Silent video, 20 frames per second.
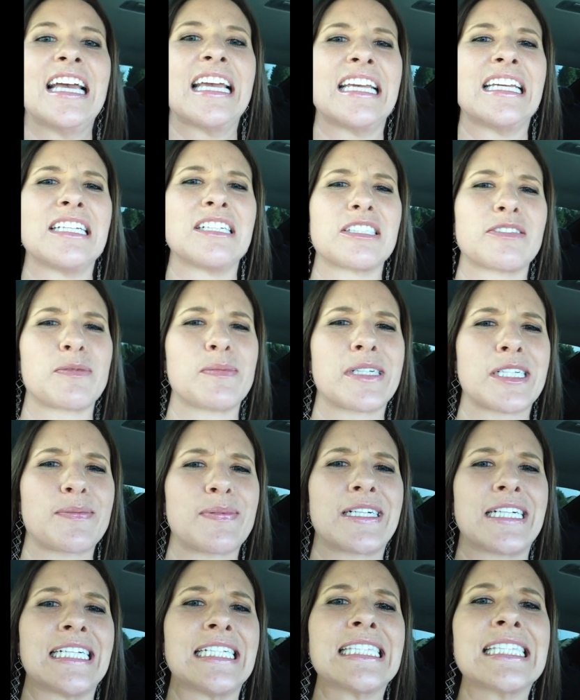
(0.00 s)
He knows from
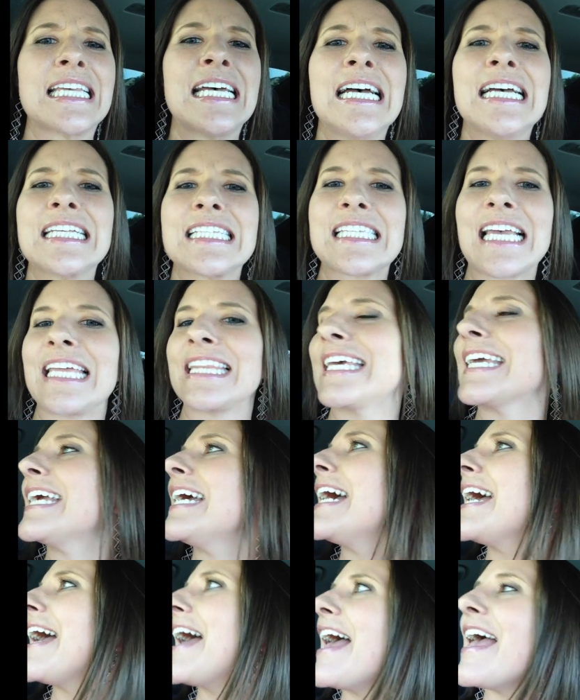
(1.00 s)
experience,
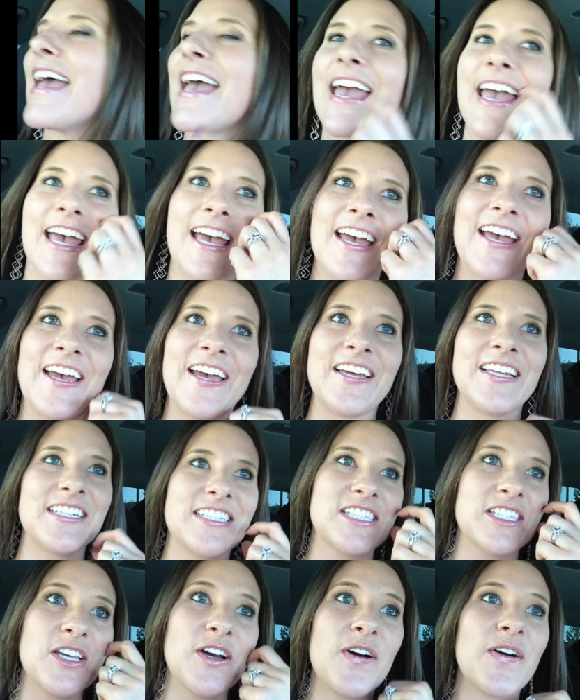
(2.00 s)
sadly.
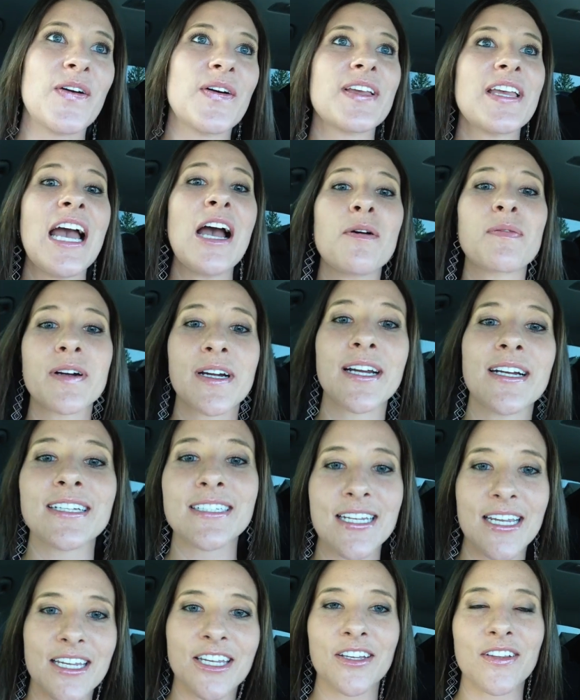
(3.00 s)
And so, yeah, we're
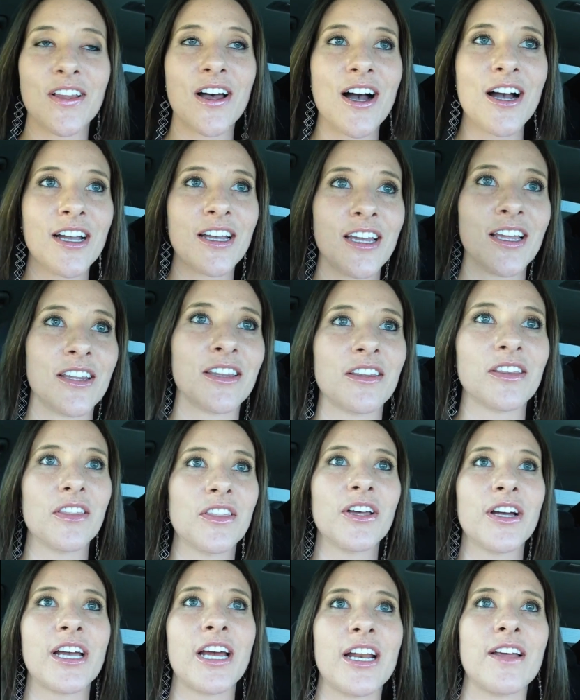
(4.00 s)
going to take you along
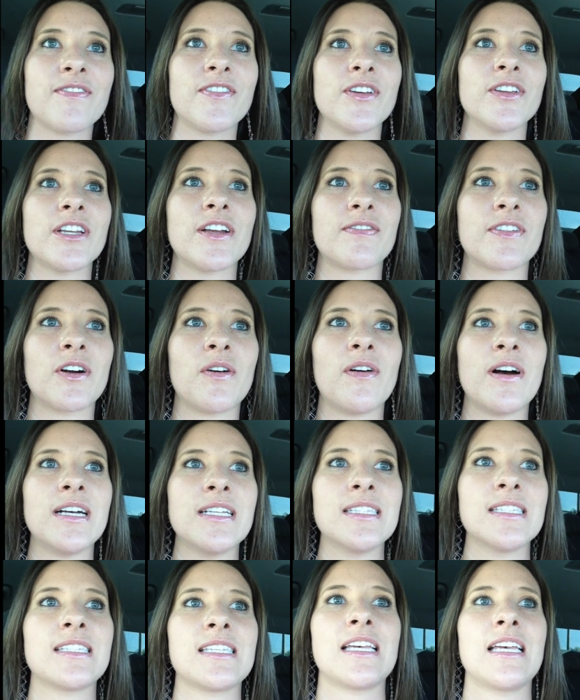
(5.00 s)
and look at a few different
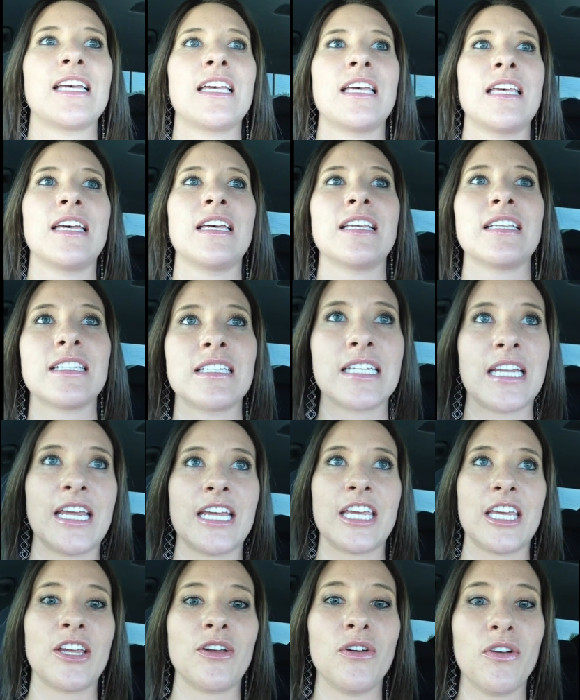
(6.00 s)
ones and
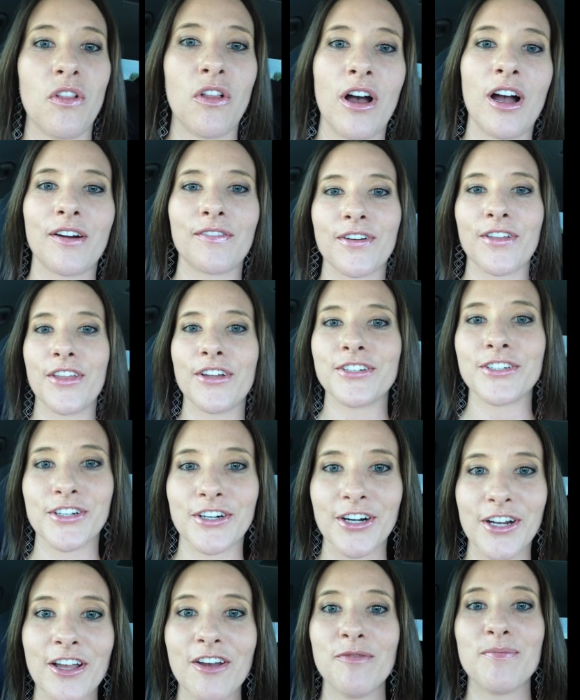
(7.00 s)
take you along for the
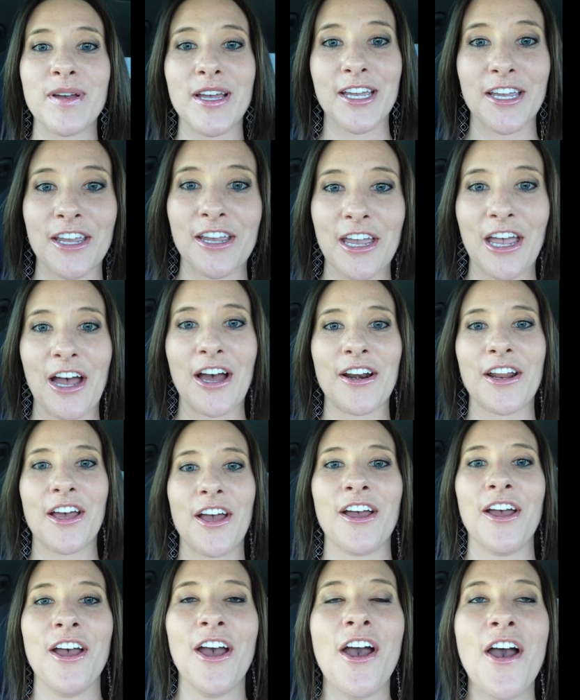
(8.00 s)
journey of picking out
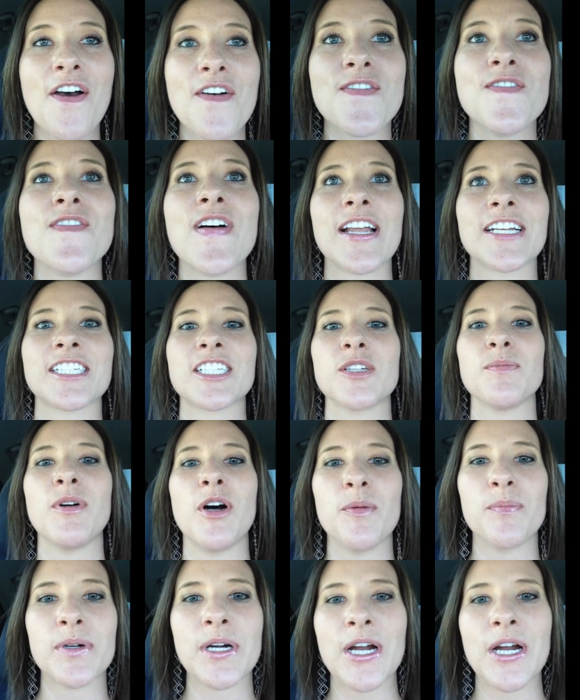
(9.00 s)
a vegetable